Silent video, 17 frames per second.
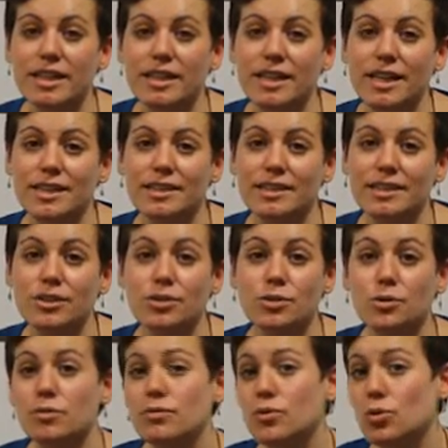There's a
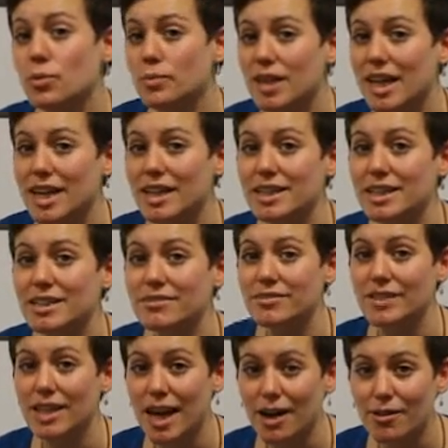short form they need to
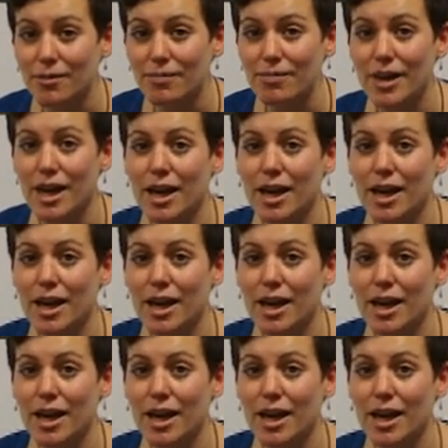fill out,